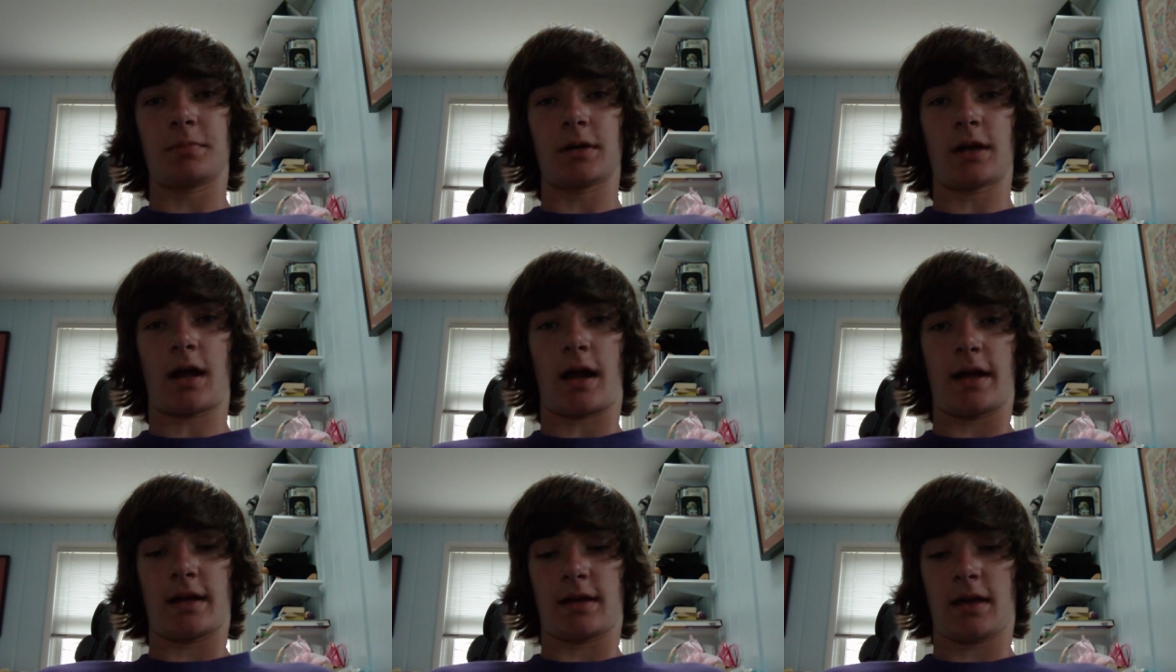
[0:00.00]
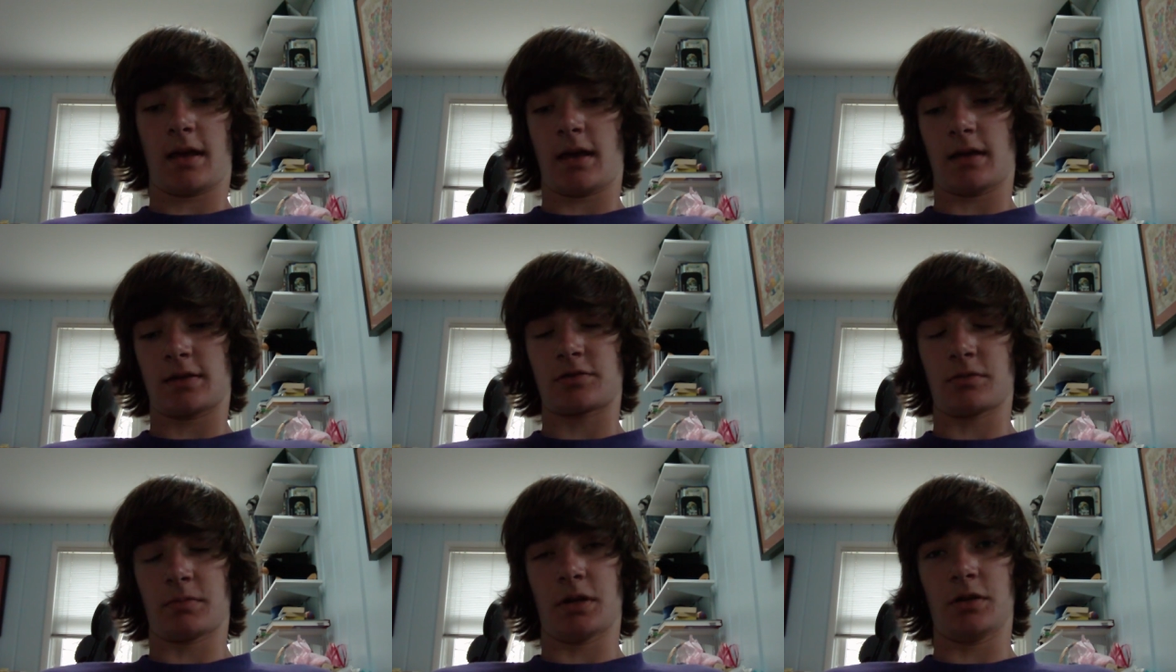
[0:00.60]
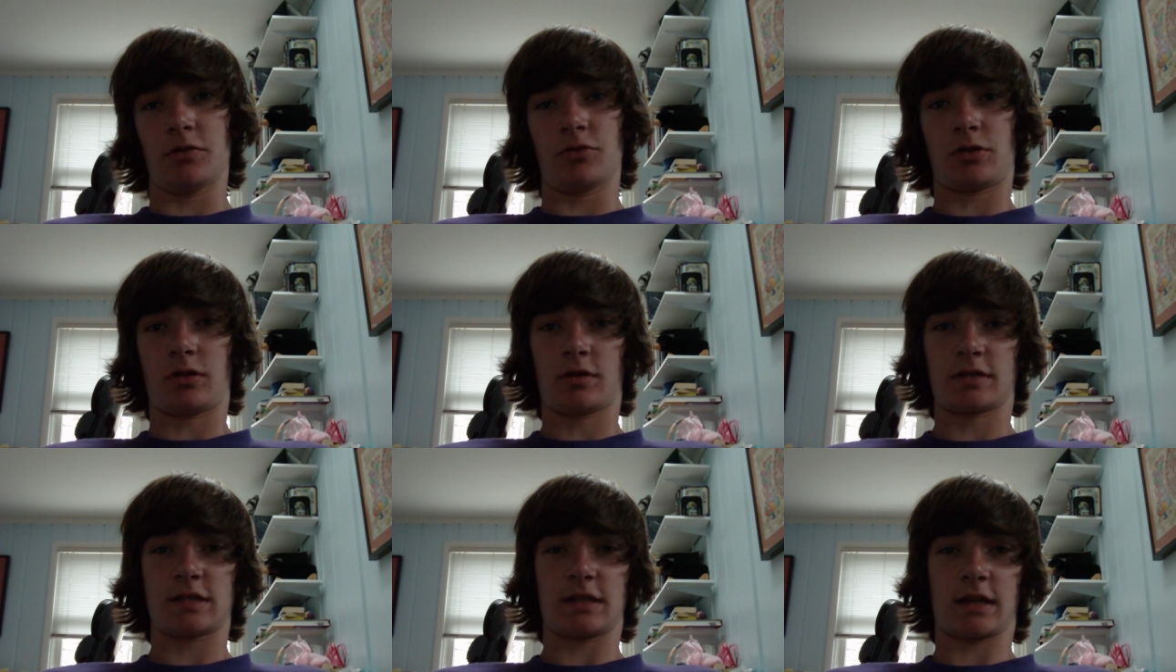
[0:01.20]
but I can't, so I'm gonna do the
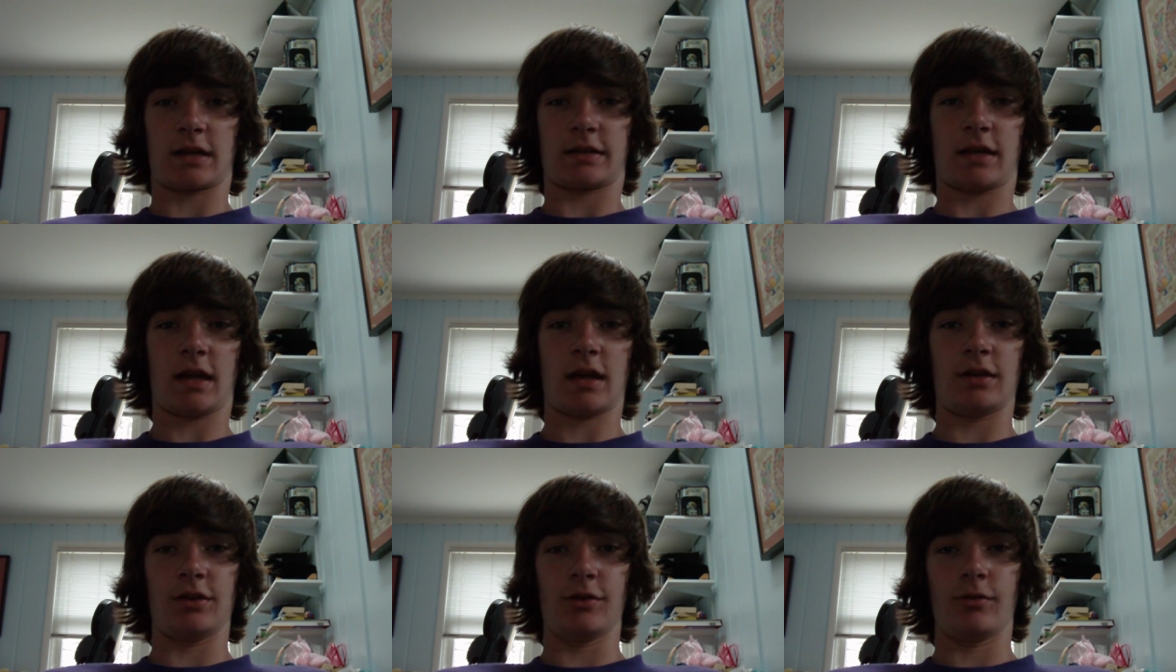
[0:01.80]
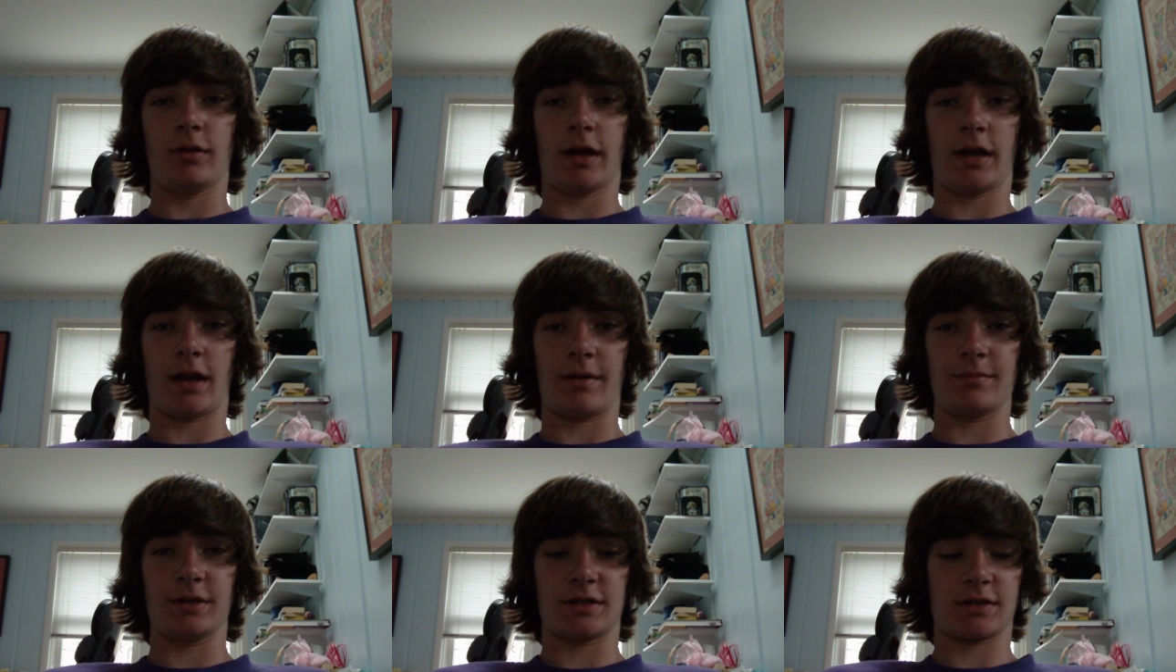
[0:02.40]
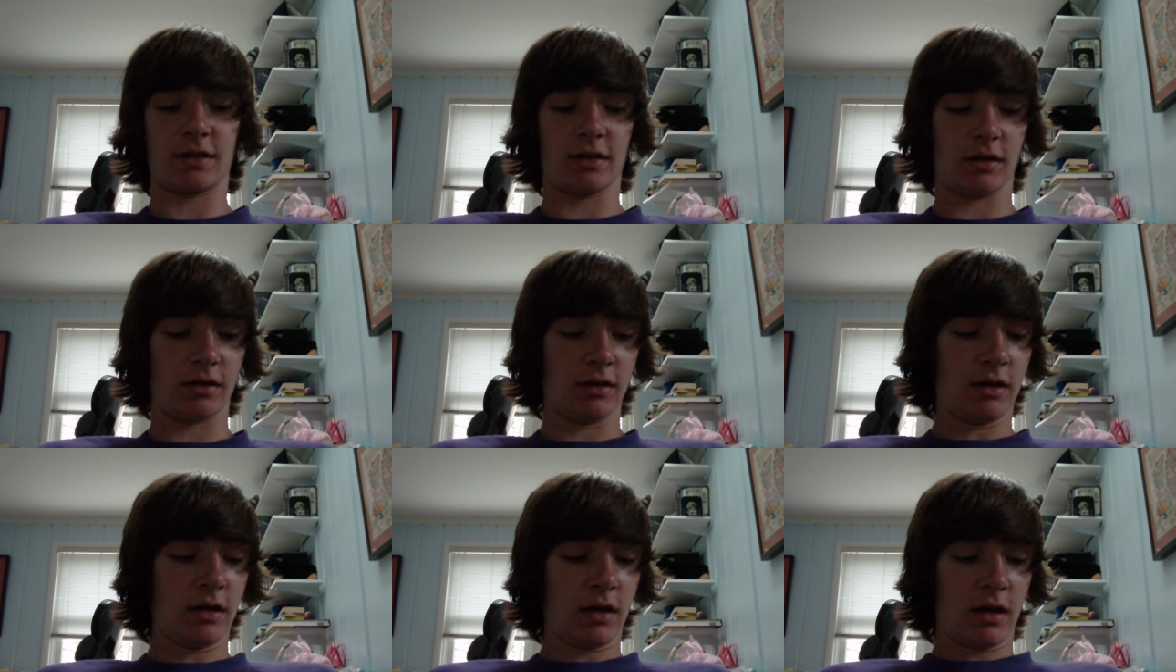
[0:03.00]
closest thing I can do, and I'm just gonna
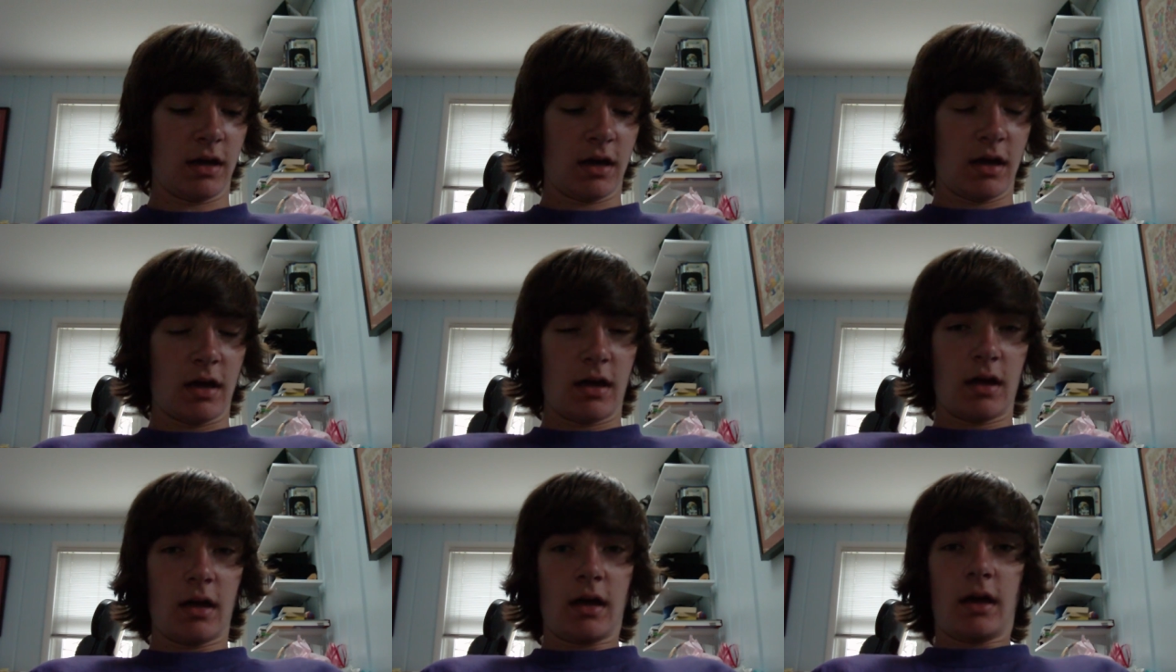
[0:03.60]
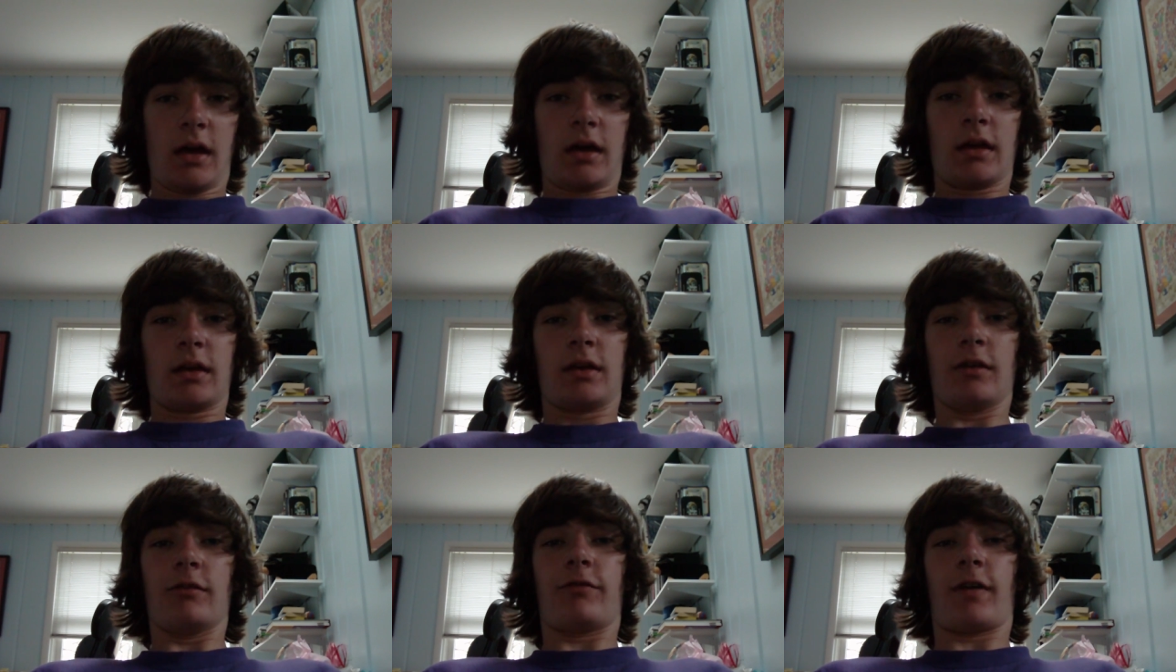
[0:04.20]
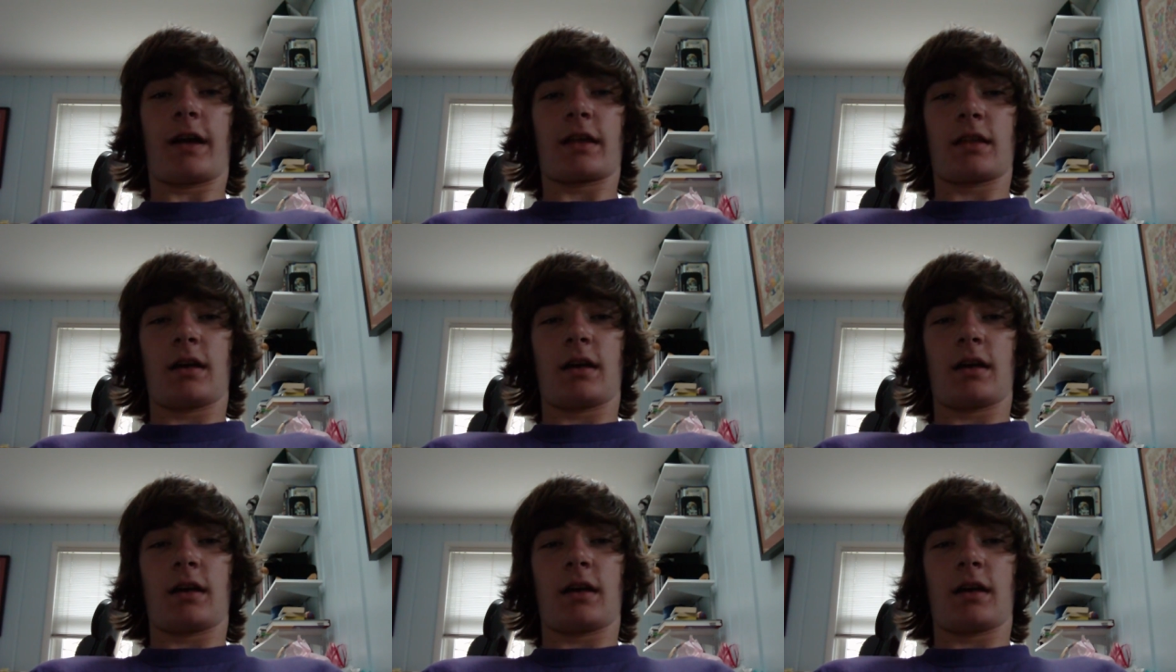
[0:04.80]
give